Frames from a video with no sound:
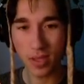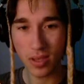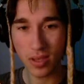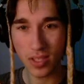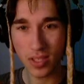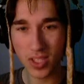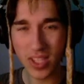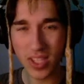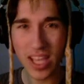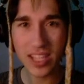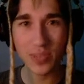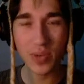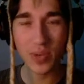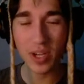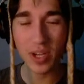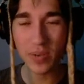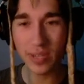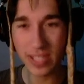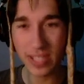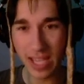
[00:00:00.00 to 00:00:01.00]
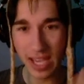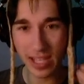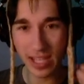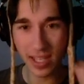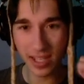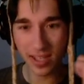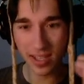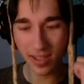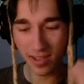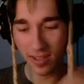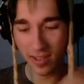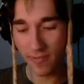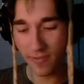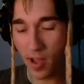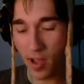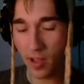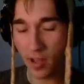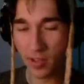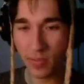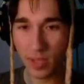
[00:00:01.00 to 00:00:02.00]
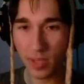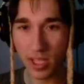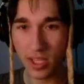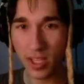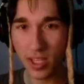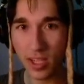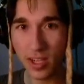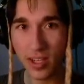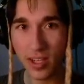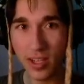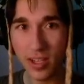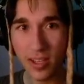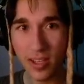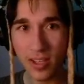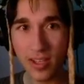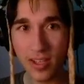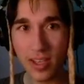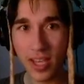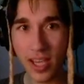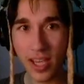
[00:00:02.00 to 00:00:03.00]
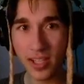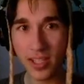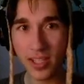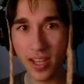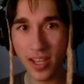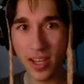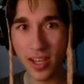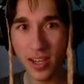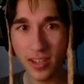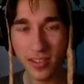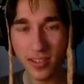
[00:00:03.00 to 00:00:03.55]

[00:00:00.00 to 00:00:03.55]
So that's where he was hiding. Followed me in here, hid in there.